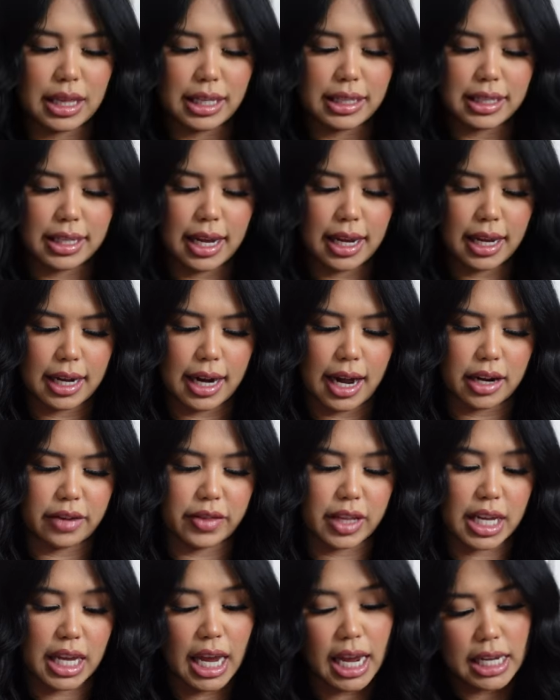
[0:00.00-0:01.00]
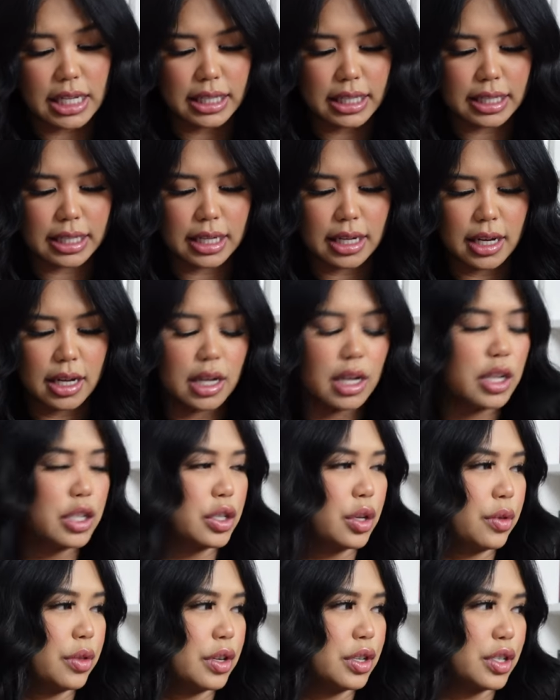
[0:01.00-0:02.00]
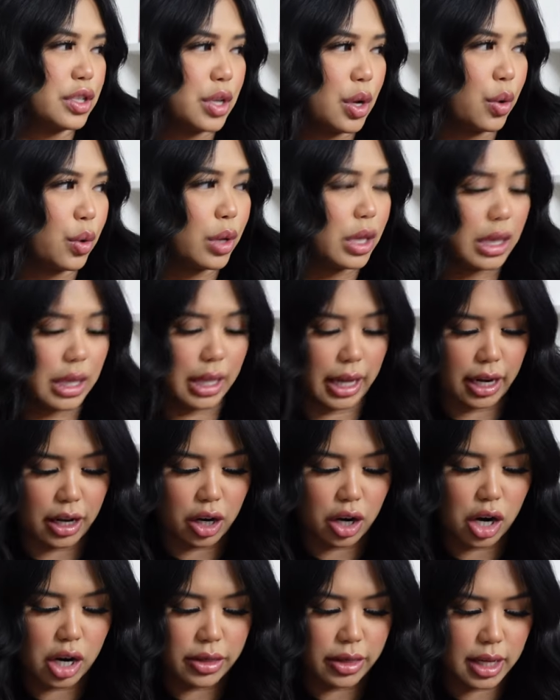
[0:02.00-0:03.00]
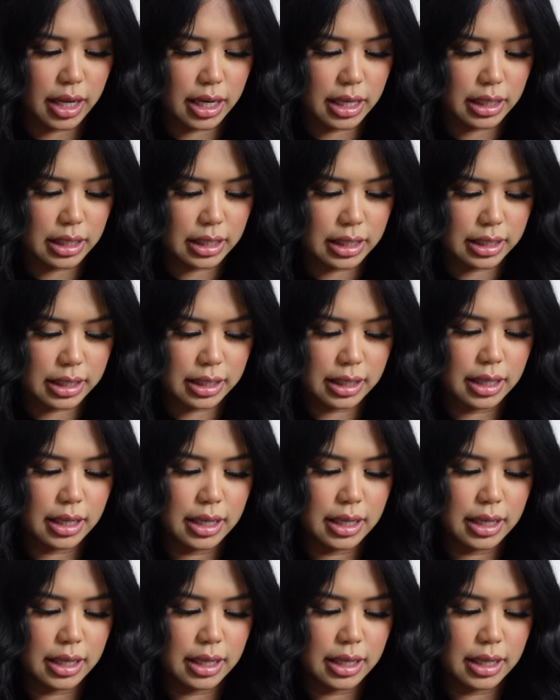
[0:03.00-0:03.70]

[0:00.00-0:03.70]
Let's take it out of the case so there's no glare on this.